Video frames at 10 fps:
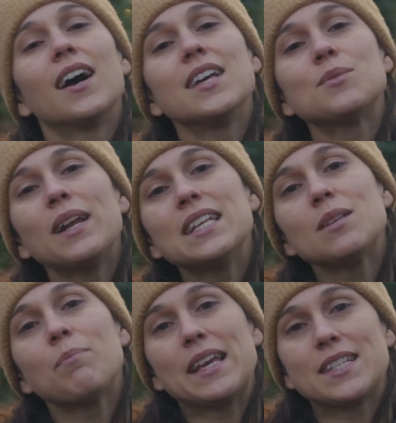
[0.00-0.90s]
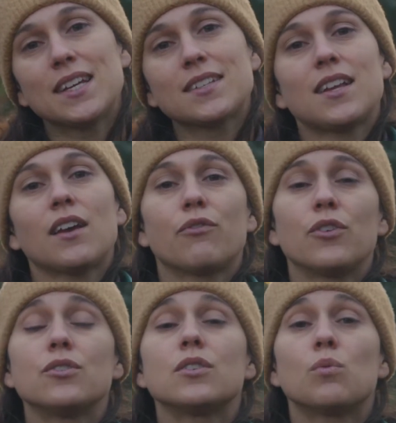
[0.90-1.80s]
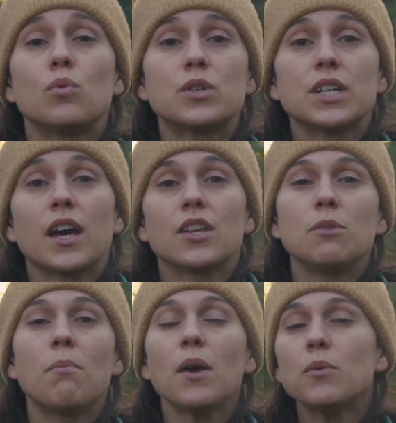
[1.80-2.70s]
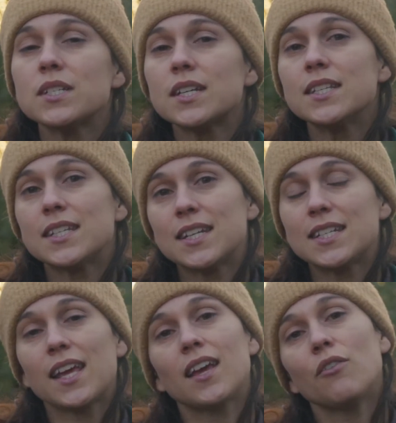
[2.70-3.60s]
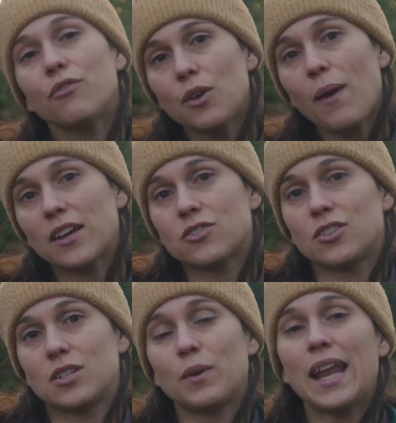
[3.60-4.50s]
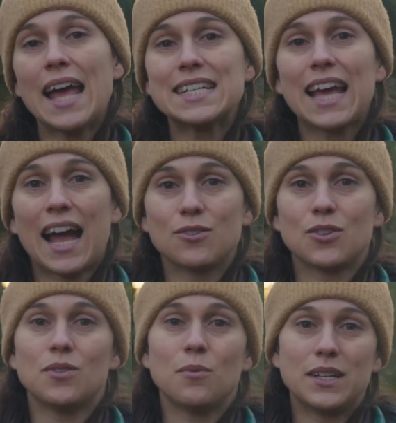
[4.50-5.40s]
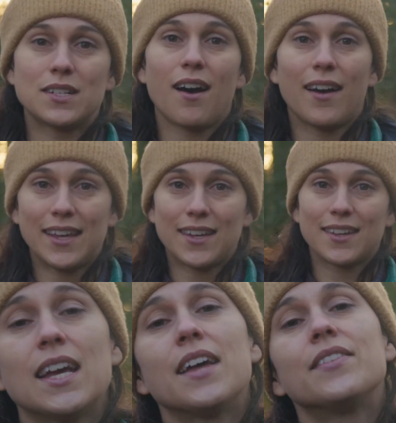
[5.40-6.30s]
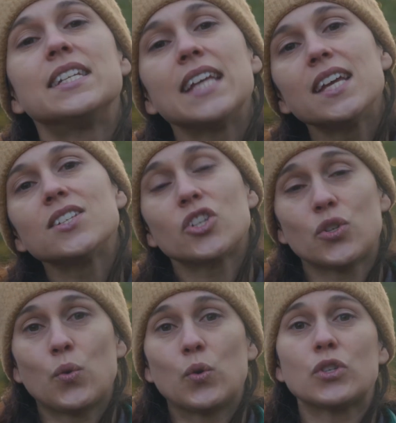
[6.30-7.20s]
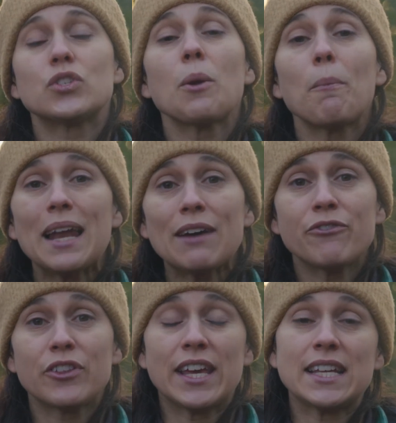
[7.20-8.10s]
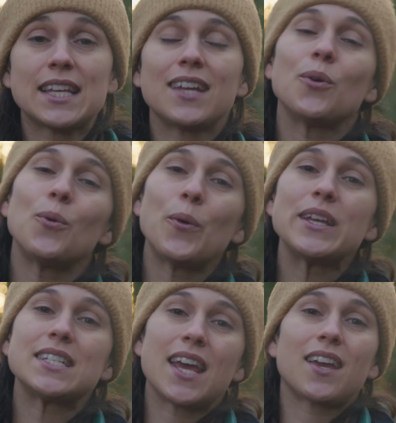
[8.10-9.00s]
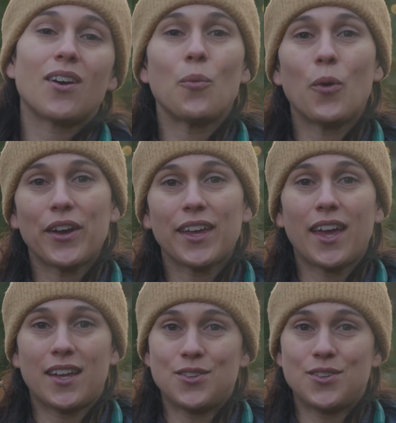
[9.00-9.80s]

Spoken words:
As well as the basics like food and water, you might want to consider taking a few extras when heading out on a winter hike. The days are short, so plan for this and always take a working head